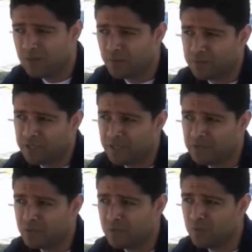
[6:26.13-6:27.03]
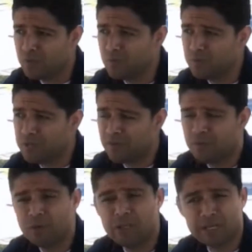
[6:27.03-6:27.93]
for kids who never
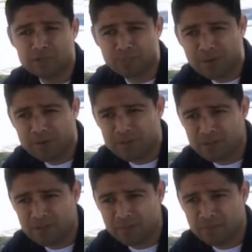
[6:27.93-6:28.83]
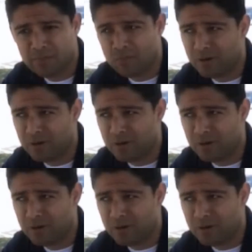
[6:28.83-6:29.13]
really experienced it before,